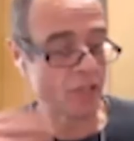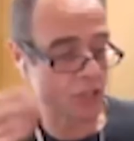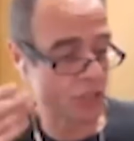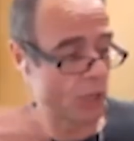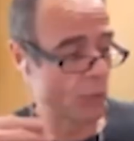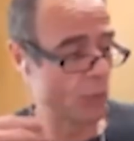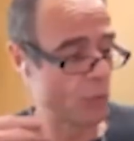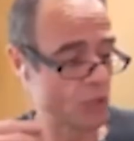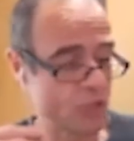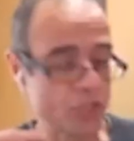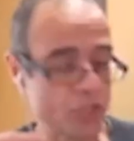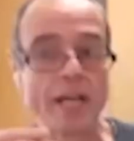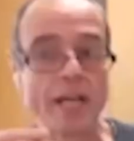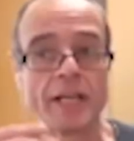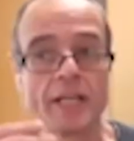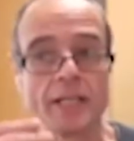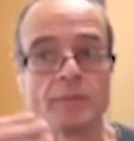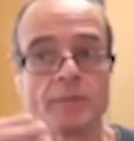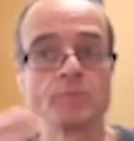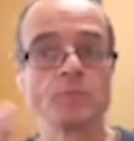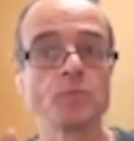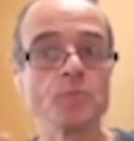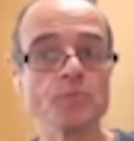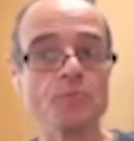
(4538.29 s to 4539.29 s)
Someone's
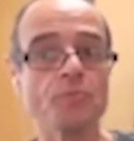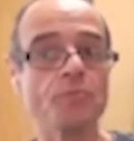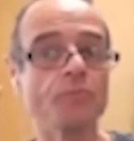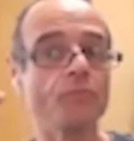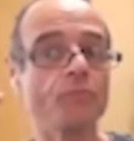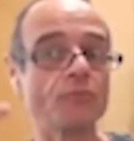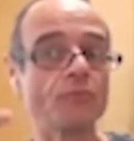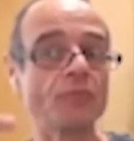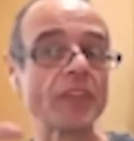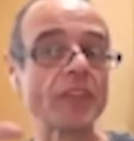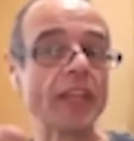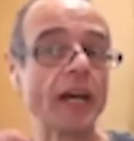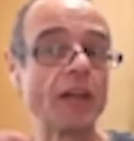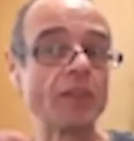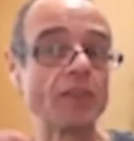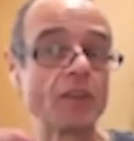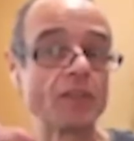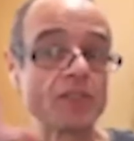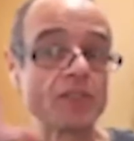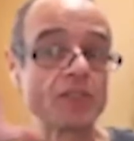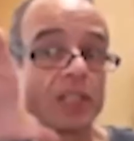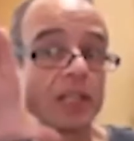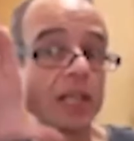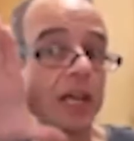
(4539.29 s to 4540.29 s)
taken and
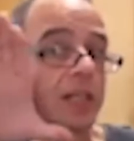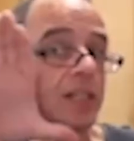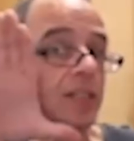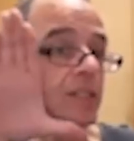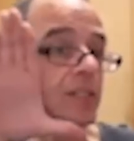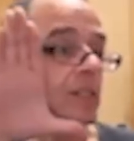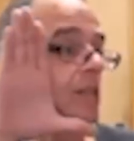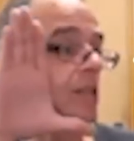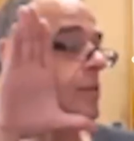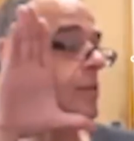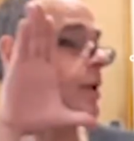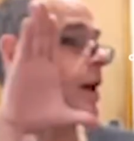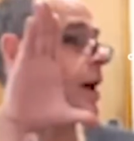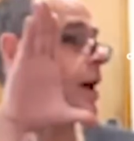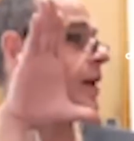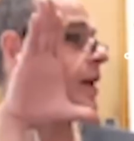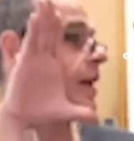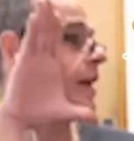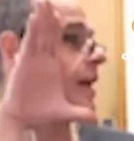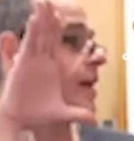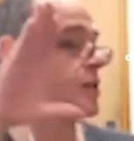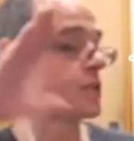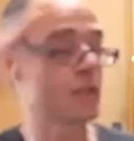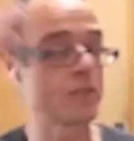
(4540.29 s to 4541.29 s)
they've sliced it about
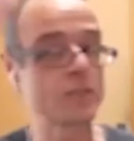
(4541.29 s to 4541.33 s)
here.